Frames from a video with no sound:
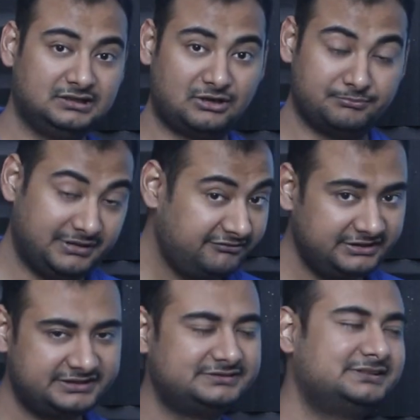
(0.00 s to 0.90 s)
Now
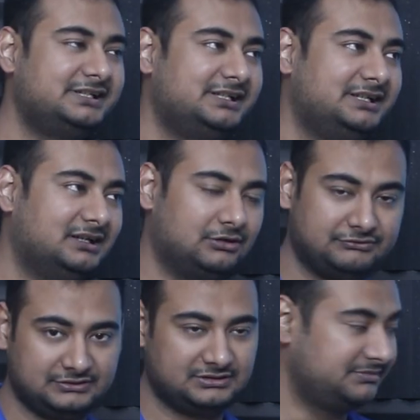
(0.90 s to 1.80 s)
benefit
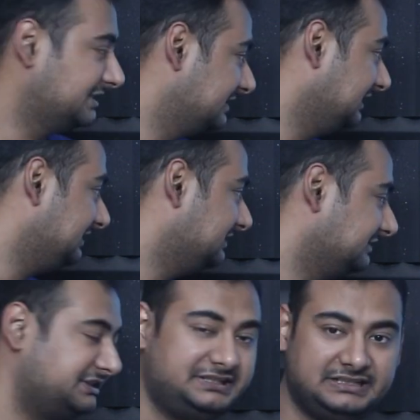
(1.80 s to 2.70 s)
of uh, basically
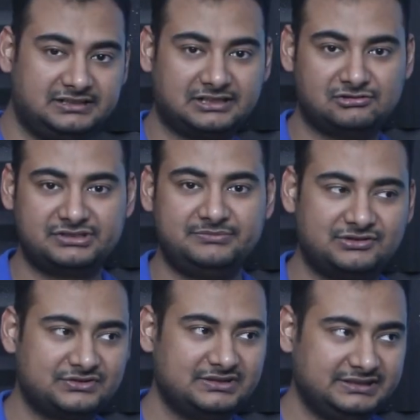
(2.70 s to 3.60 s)
GTL technology
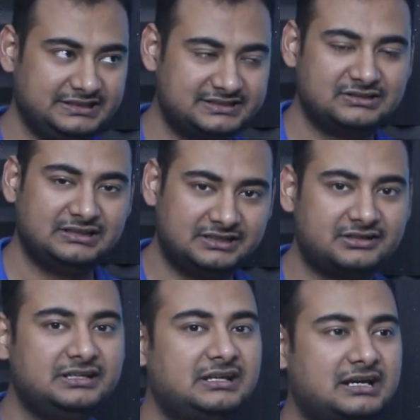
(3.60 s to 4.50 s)
because it's
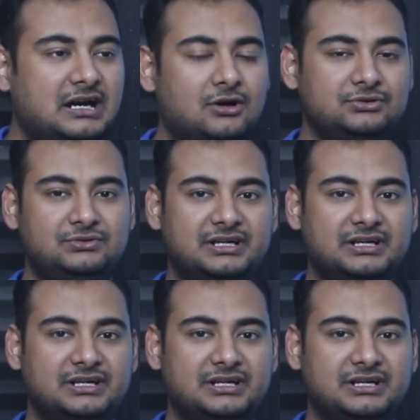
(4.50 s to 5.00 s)
literally like how you